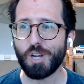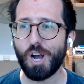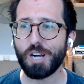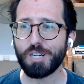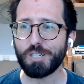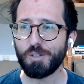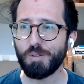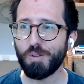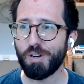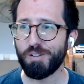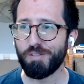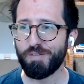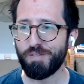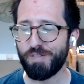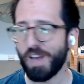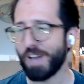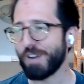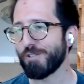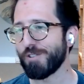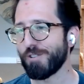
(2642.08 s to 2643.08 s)
like you talk
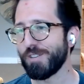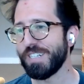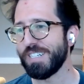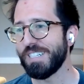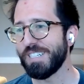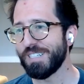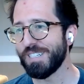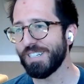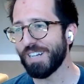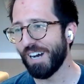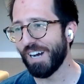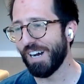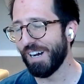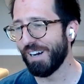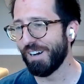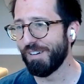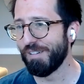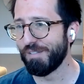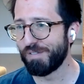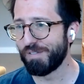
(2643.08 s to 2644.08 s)
to a veteran
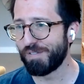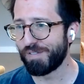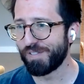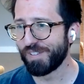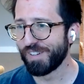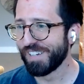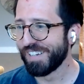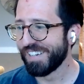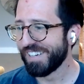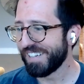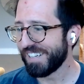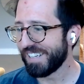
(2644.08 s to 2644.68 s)
of,